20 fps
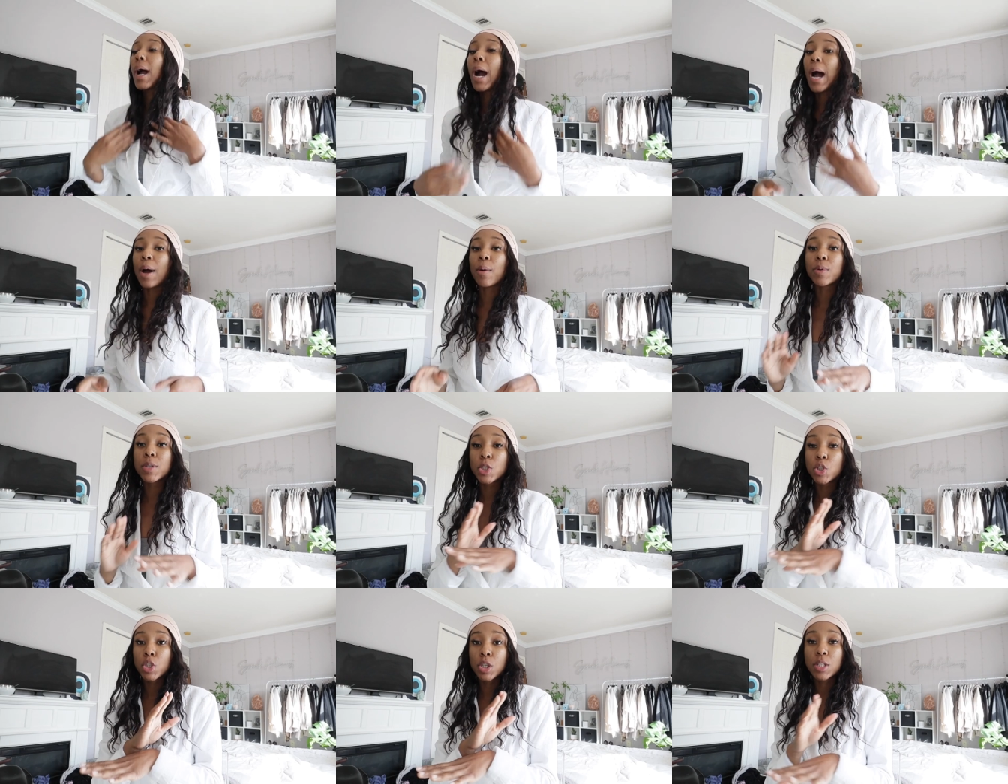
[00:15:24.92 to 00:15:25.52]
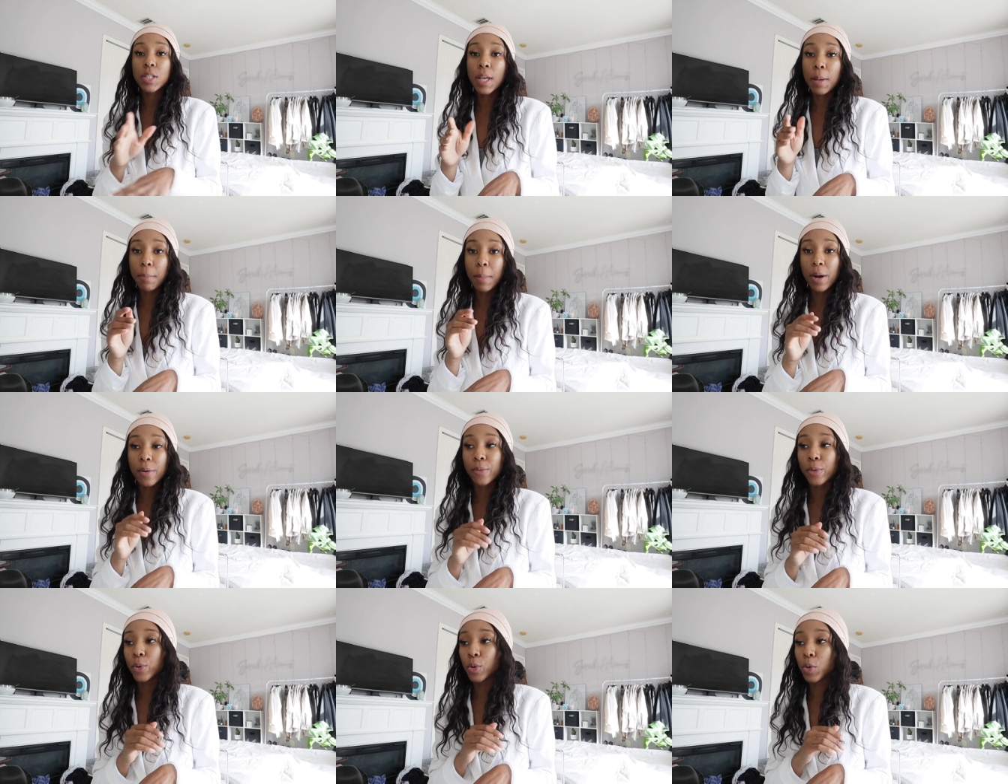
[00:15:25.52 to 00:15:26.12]
I was just in
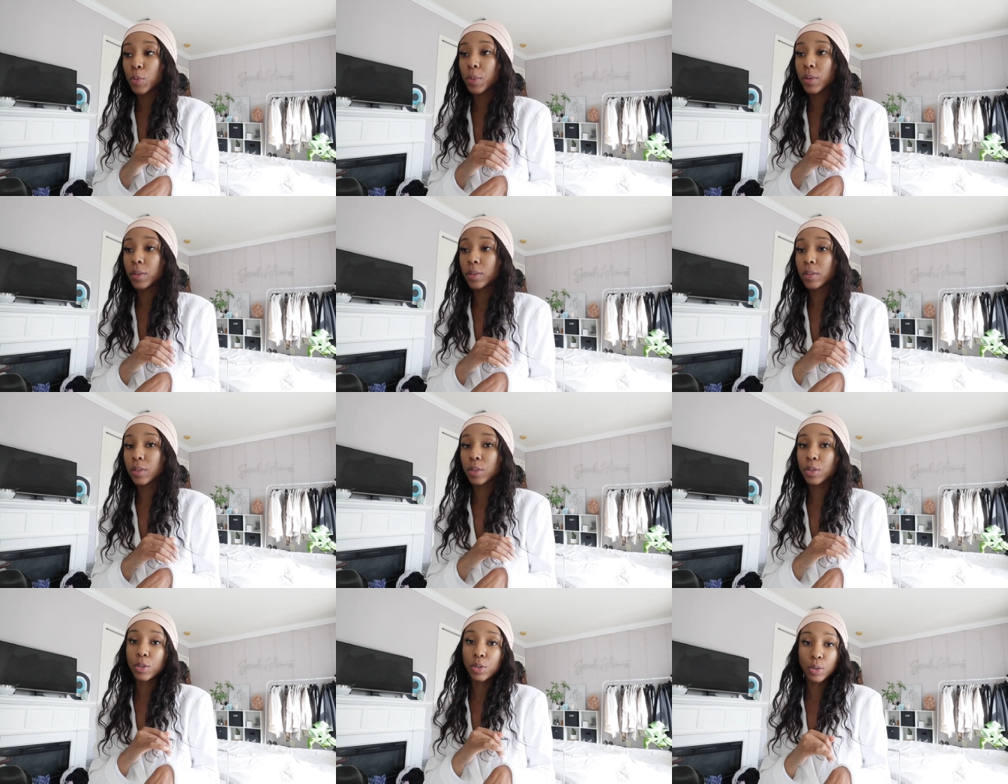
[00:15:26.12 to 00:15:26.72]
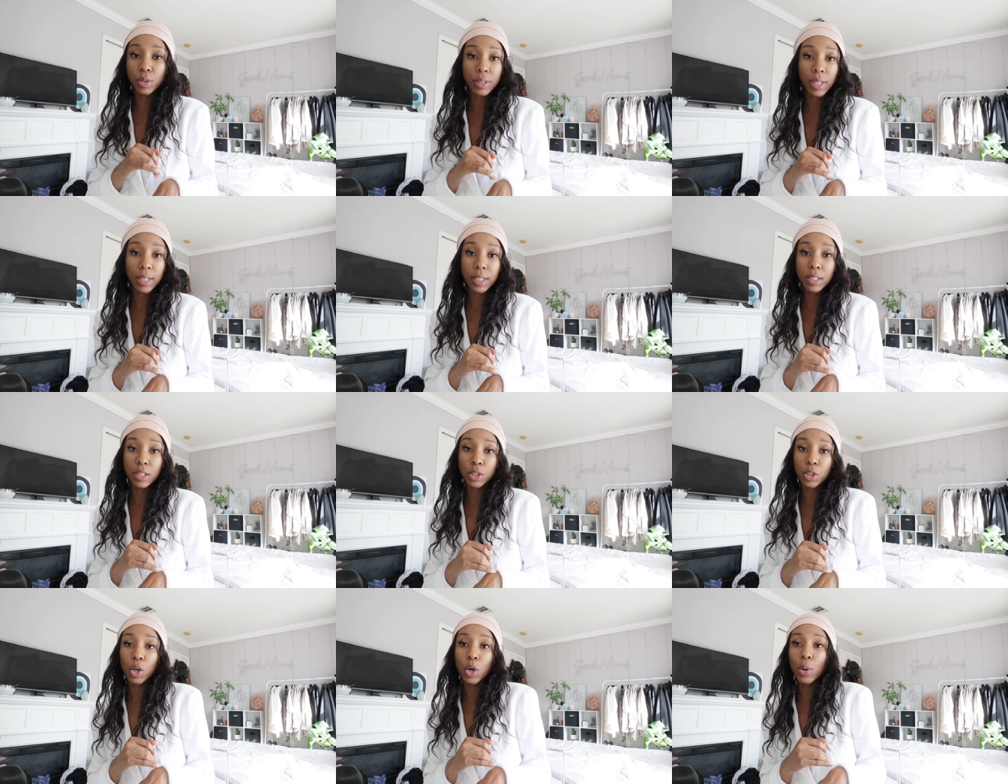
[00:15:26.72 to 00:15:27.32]
my robe two
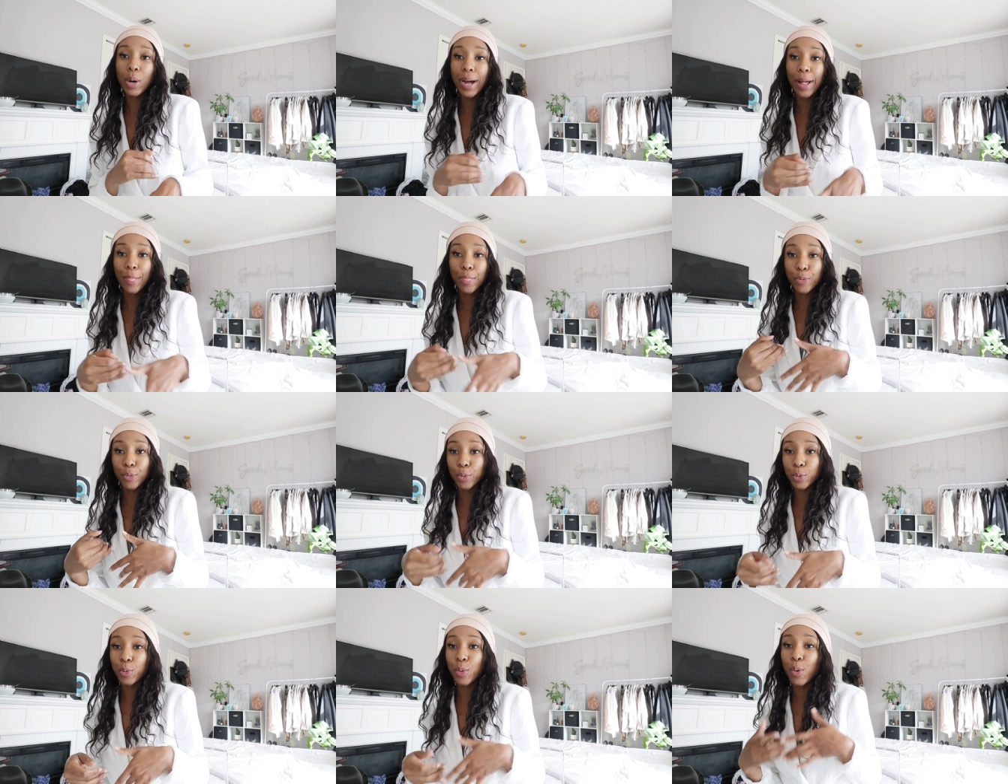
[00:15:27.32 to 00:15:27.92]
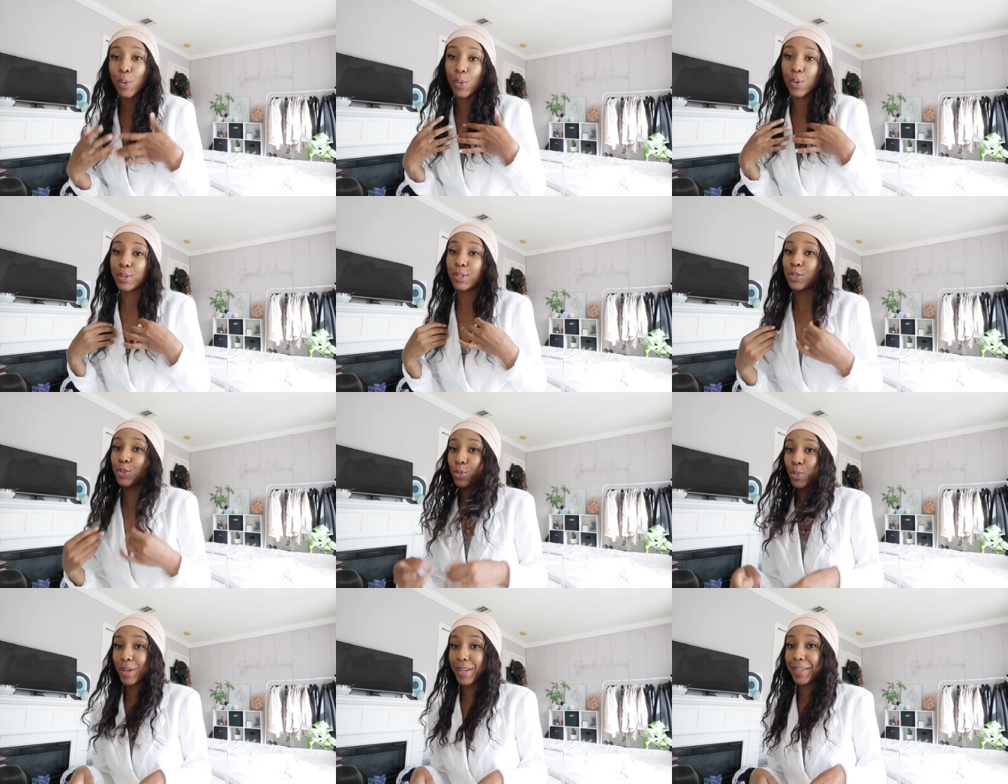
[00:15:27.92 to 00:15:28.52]
seconds ago. I threw on
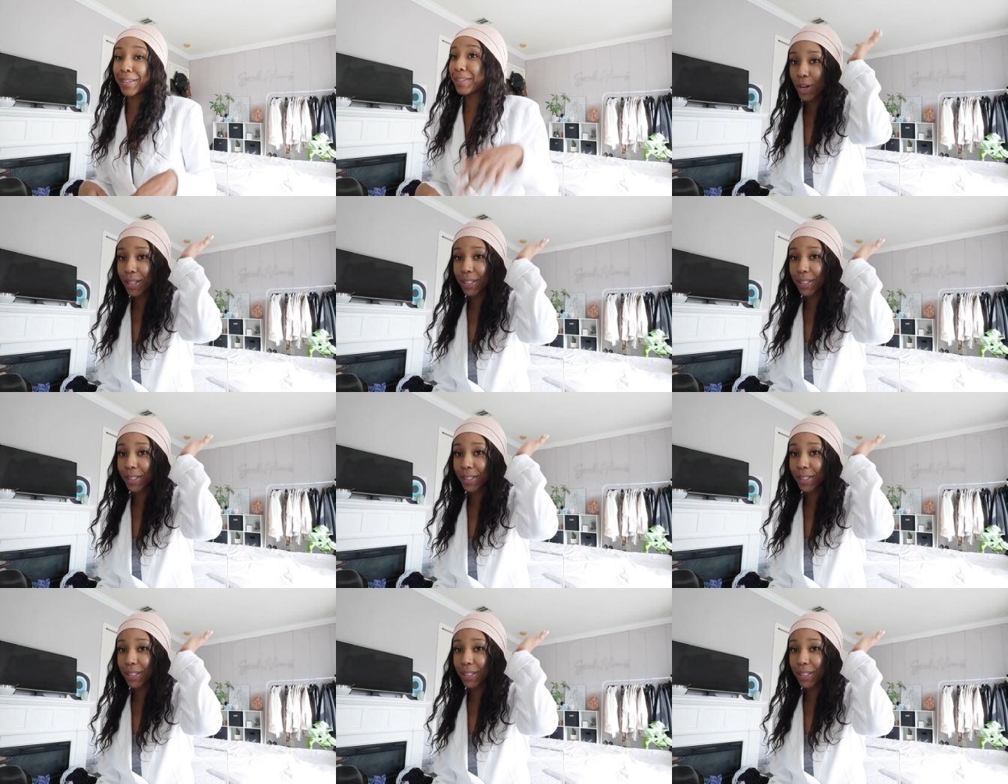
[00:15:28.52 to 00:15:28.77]
this wig.